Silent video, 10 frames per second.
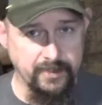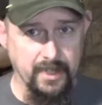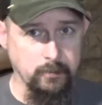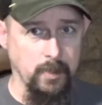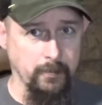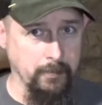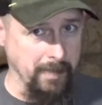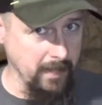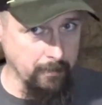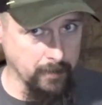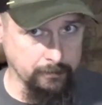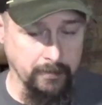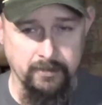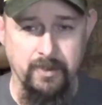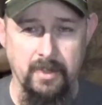That's why we buy
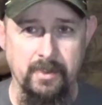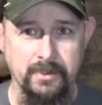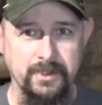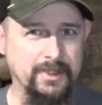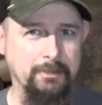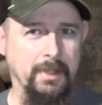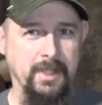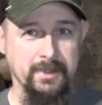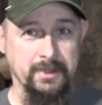Mossberg 500s, is because